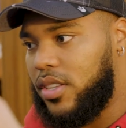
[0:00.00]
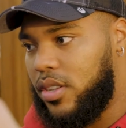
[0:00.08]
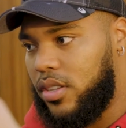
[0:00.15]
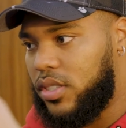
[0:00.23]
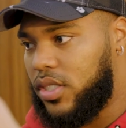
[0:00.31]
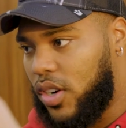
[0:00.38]

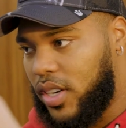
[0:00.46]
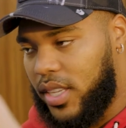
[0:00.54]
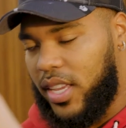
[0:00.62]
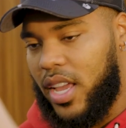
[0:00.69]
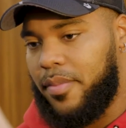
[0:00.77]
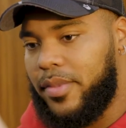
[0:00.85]
You start the
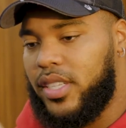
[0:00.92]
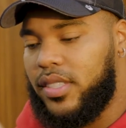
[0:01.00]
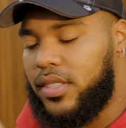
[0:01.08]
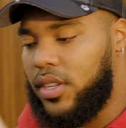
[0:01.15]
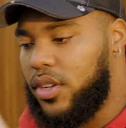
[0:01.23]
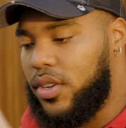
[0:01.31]
game a little
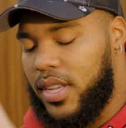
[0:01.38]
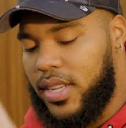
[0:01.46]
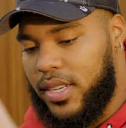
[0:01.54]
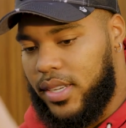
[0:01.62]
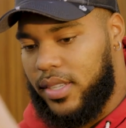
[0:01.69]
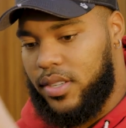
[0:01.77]
slow,
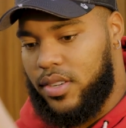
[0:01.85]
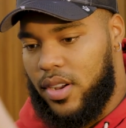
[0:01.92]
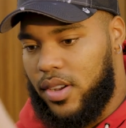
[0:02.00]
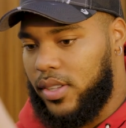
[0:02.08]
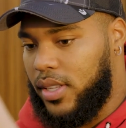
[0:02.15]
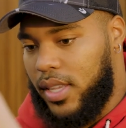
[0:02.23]
and, you
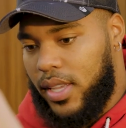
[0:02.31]
know,